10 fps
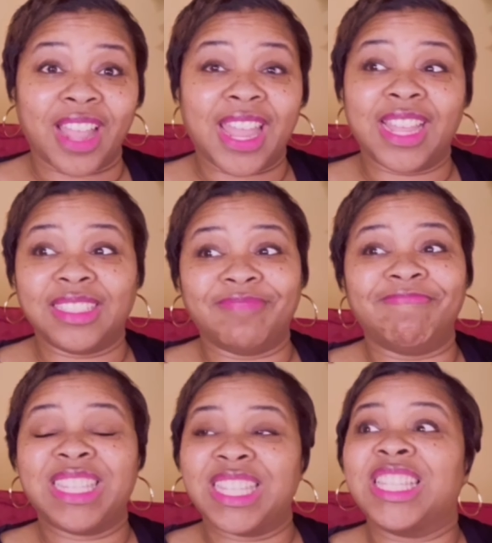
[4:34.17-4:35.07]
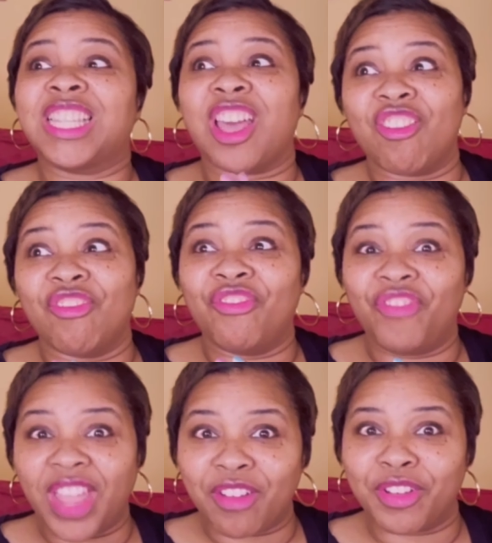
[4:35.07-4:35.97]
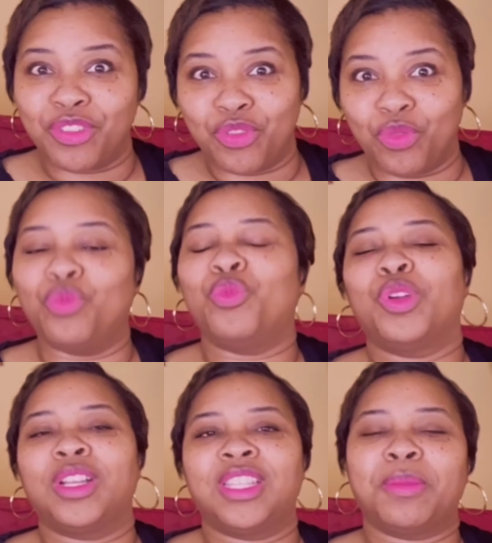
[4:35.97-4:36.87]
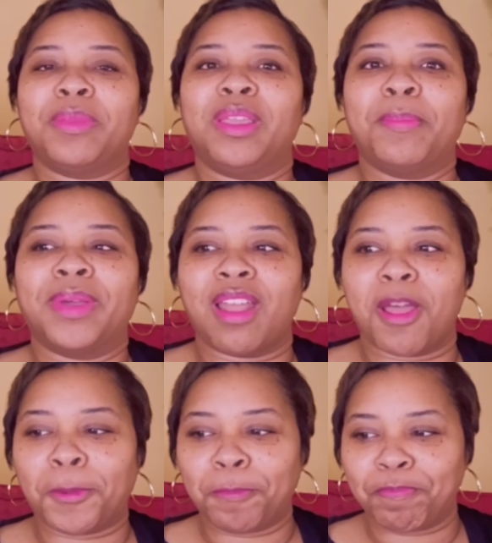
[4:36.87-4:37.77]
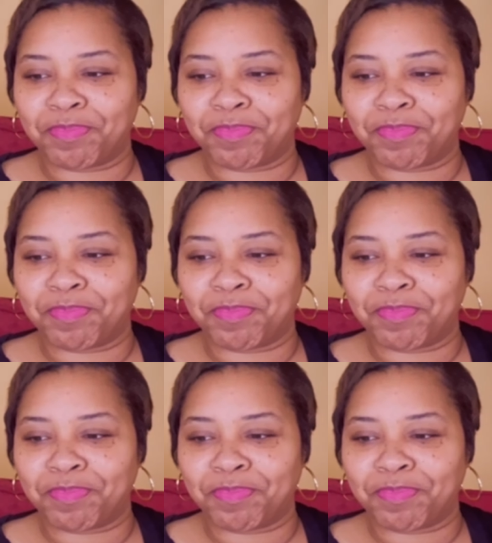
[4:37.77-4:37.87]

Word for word: and this is very new to me. But um,